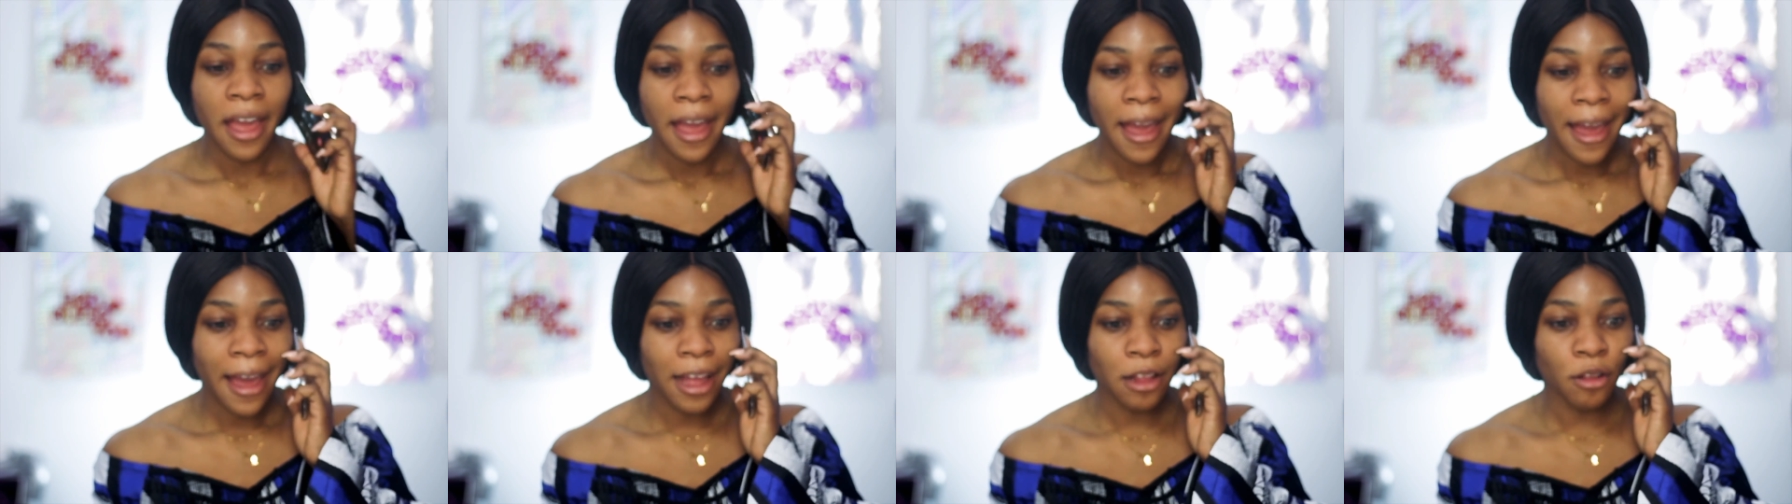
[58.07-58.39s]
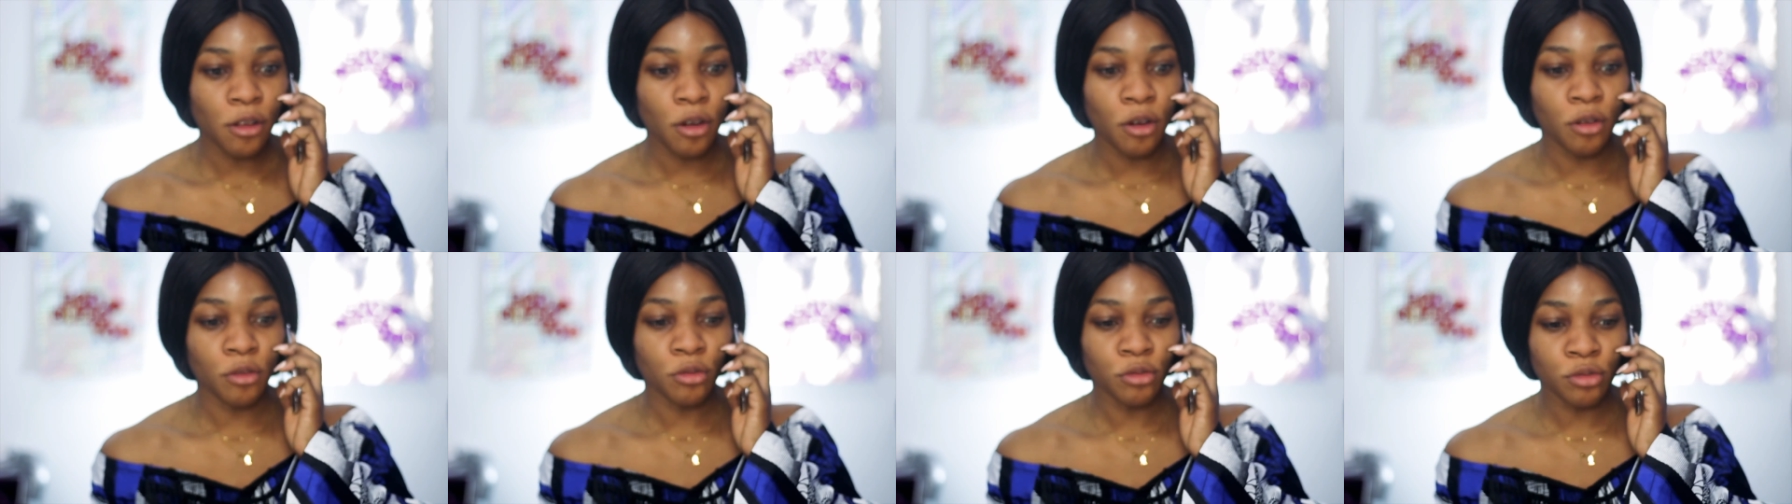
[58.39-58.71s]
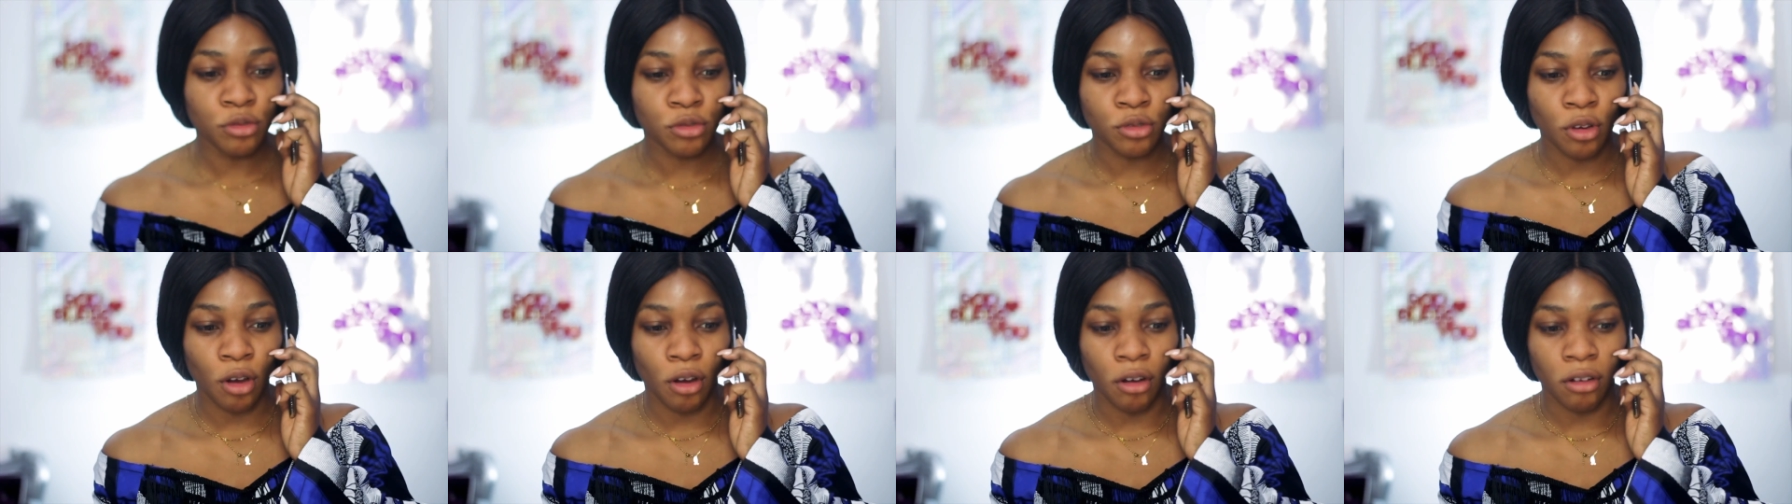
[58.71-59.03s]
Hello,
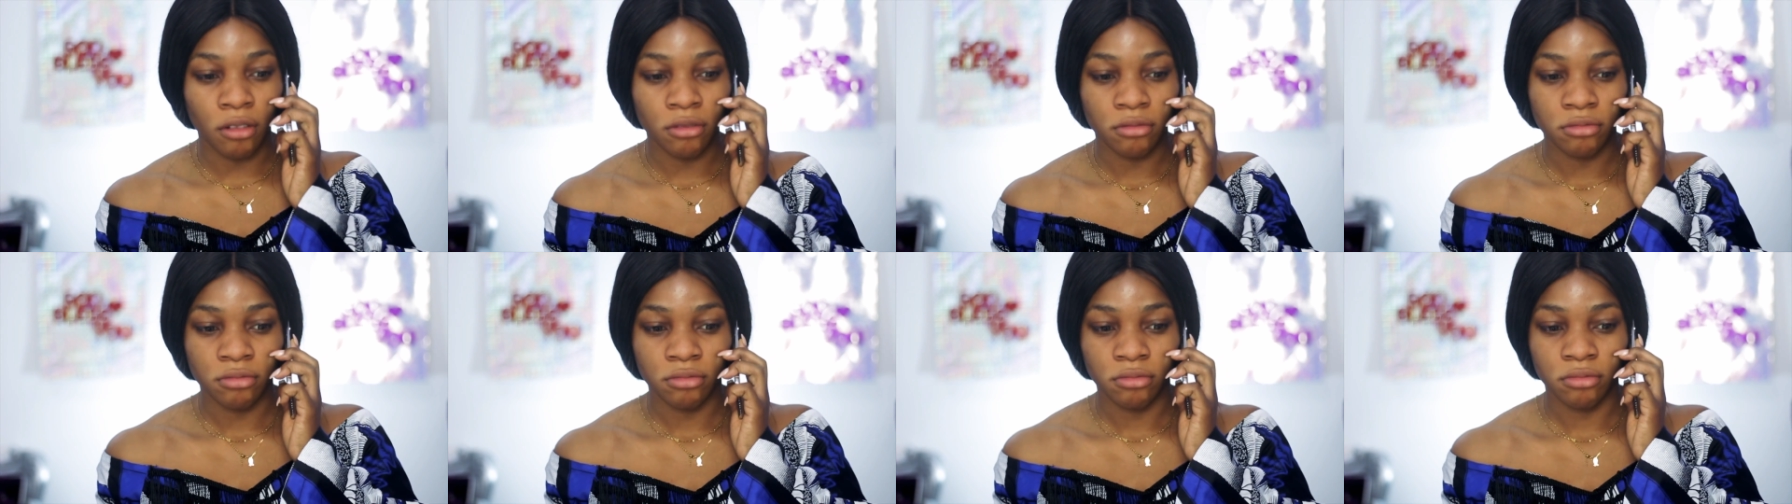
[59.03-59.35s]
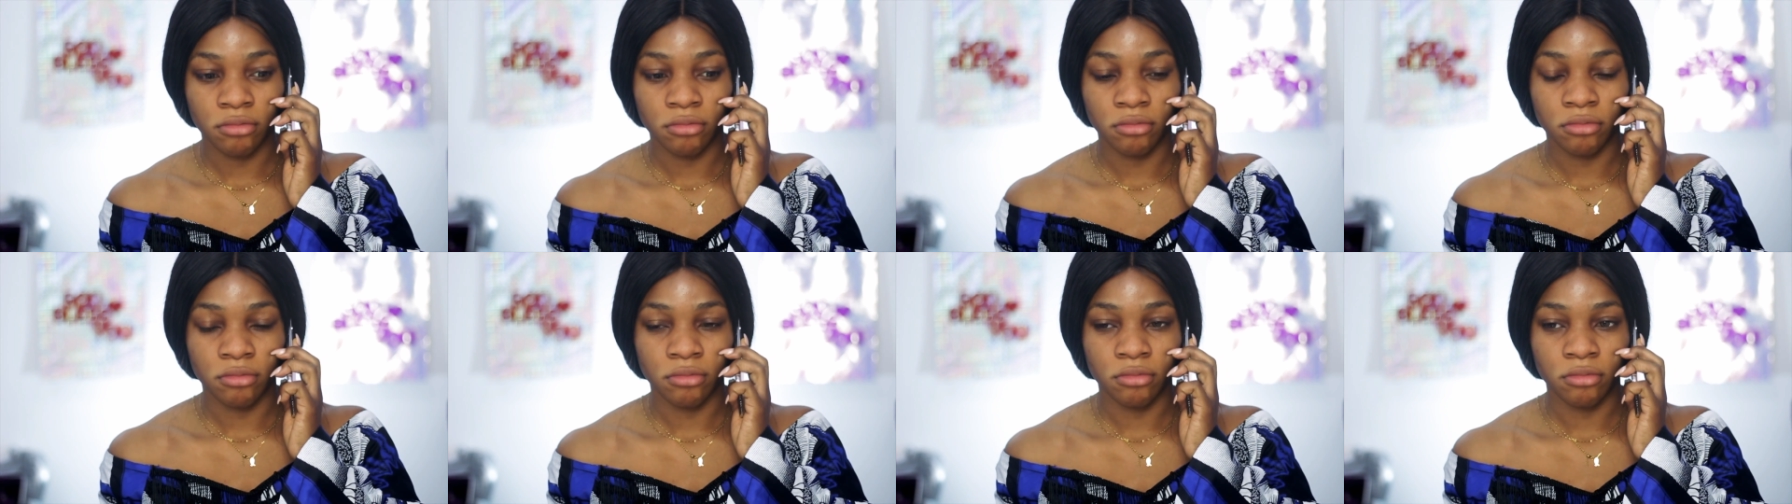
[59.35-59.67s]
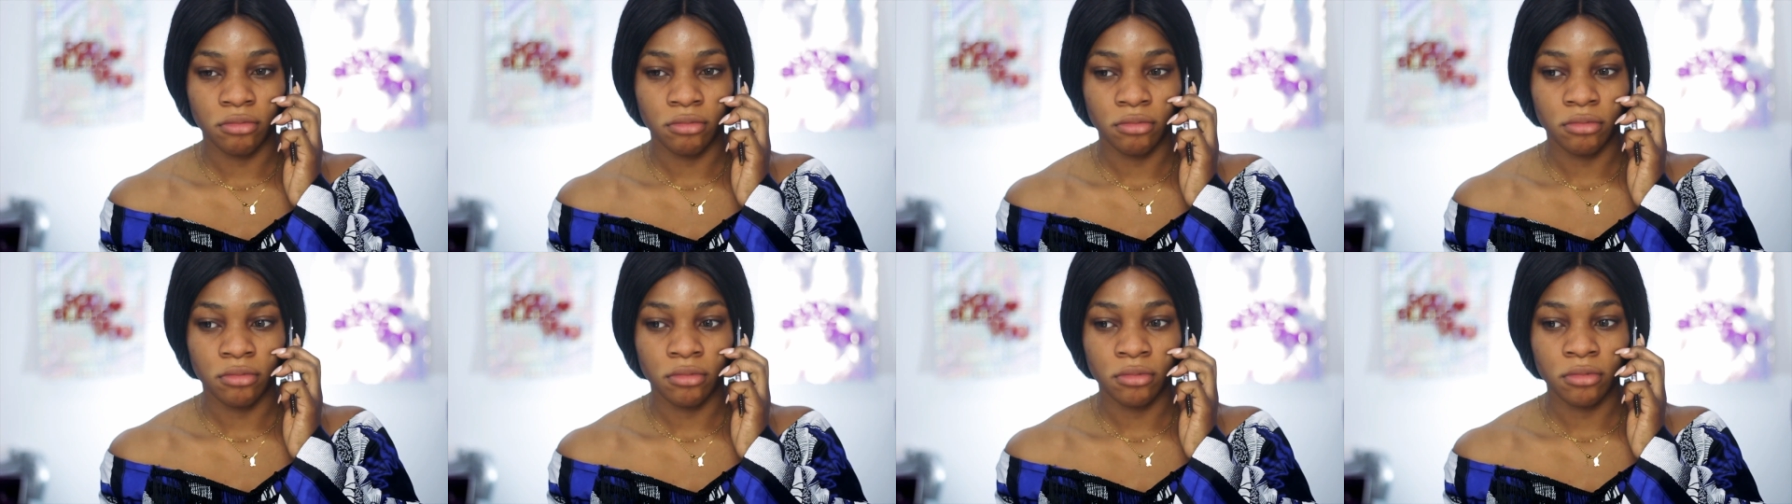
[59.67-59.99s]
Uzo.
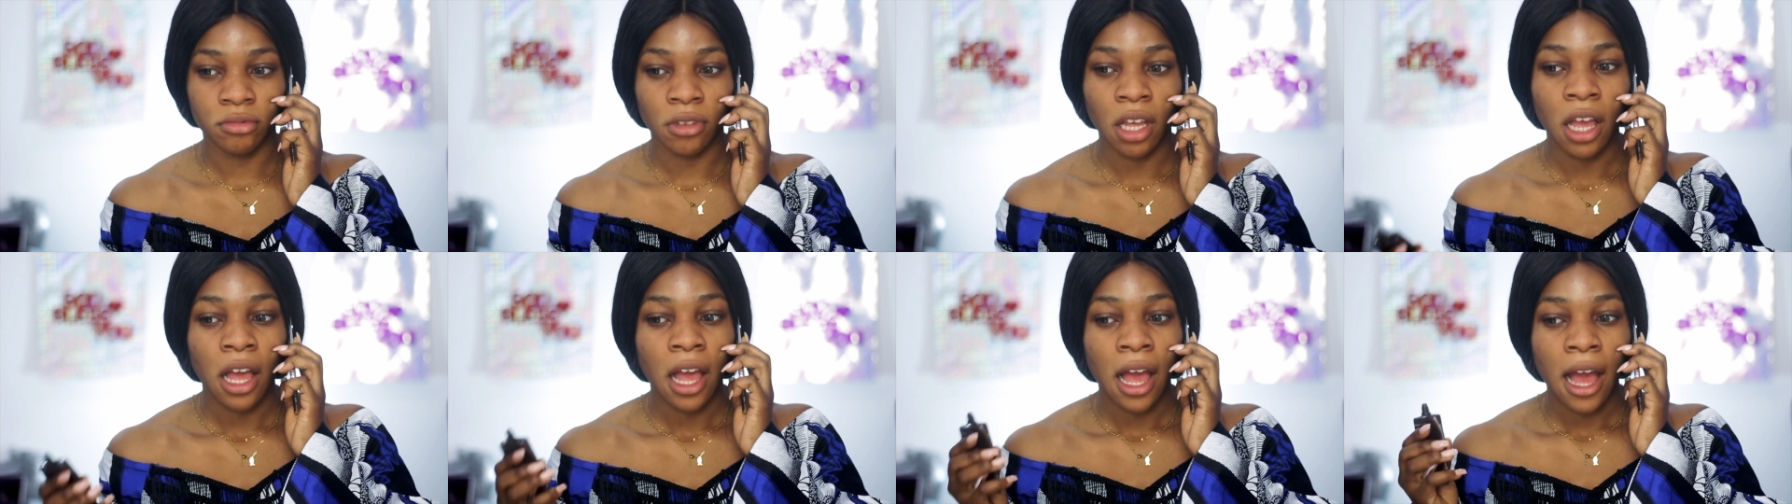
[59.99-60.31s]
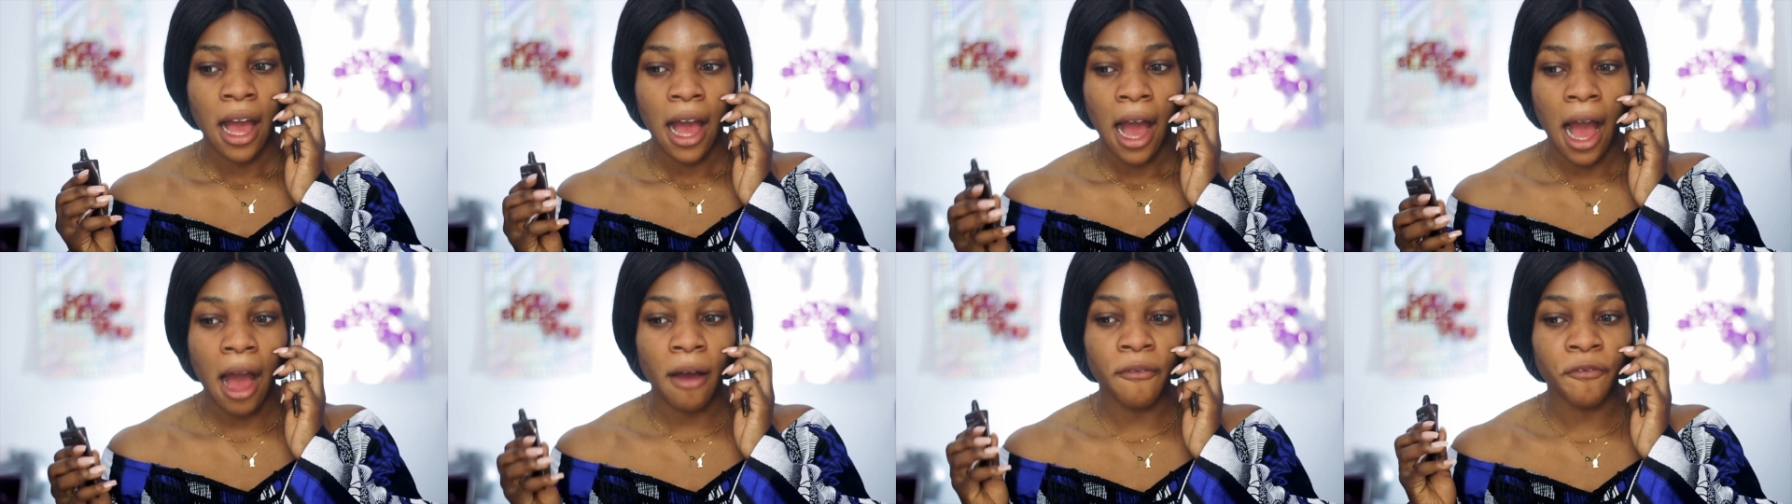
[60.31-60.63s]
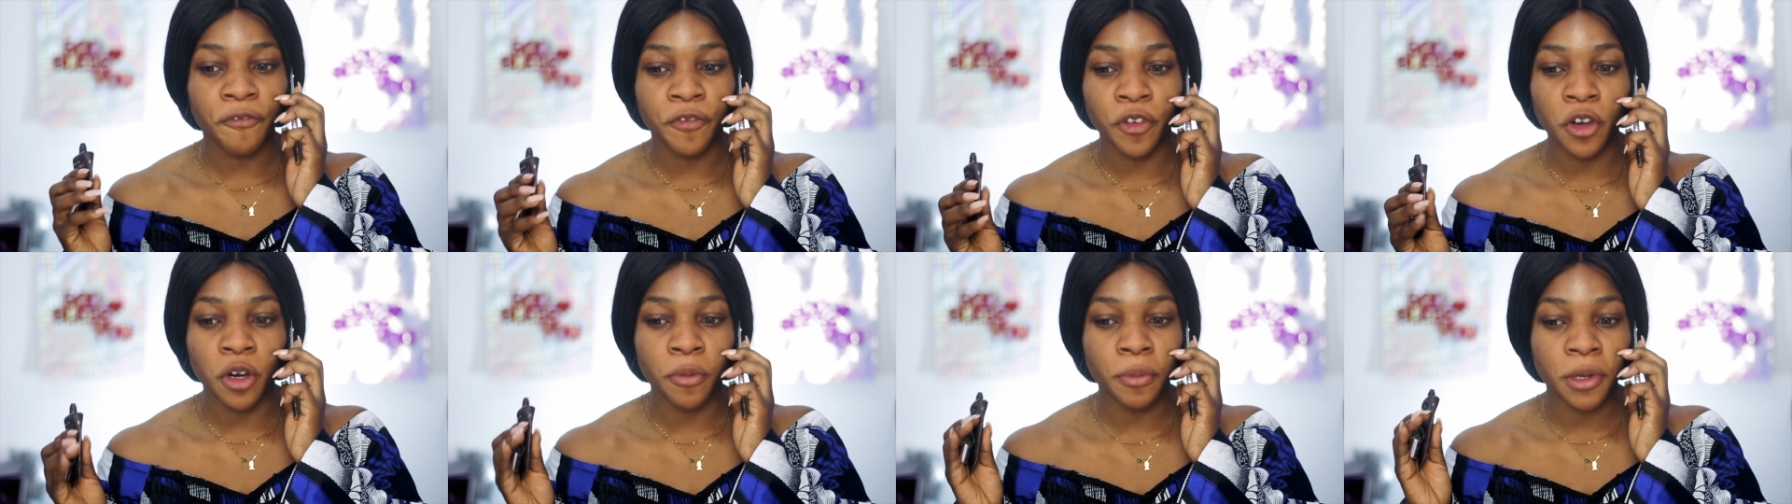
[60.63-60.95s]

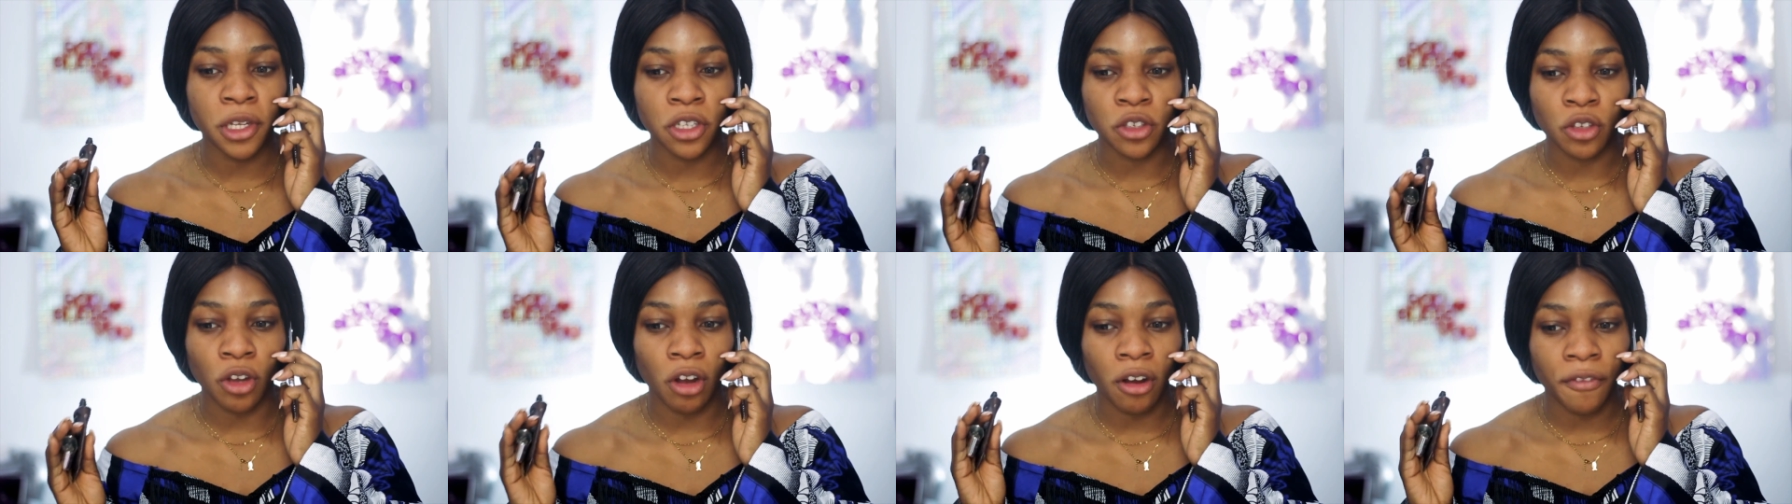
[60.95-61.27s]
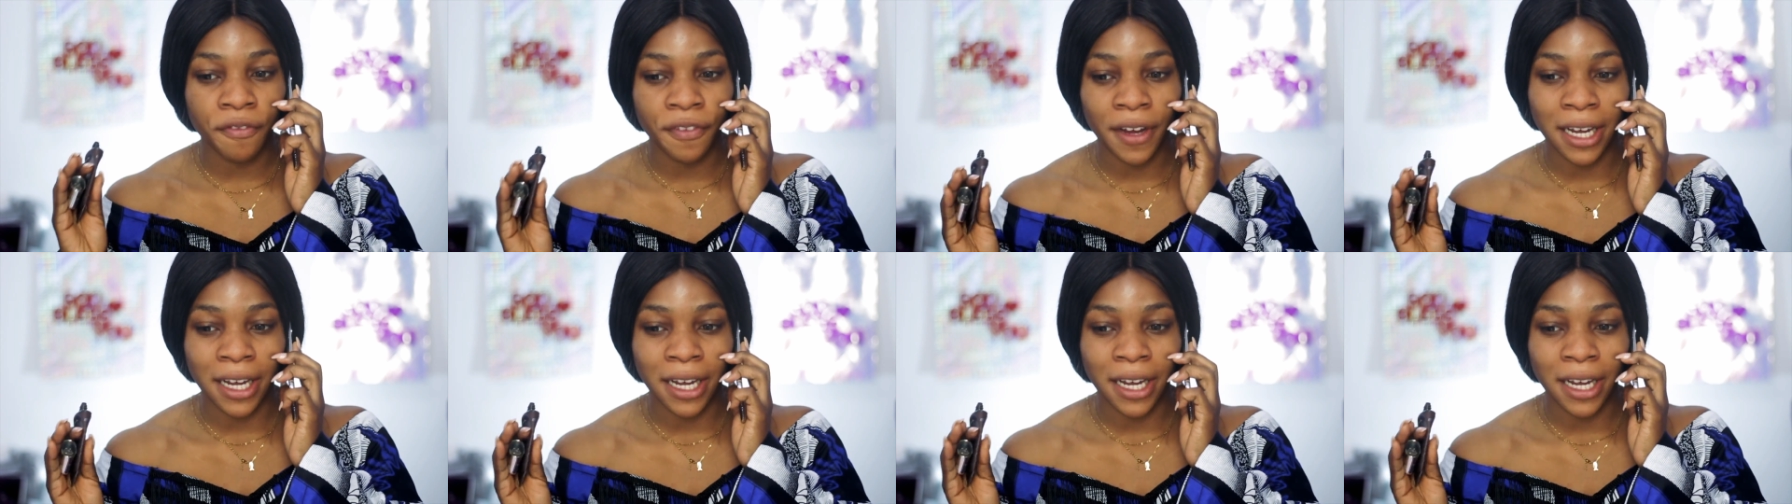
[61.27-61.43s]
I'm filming. Talk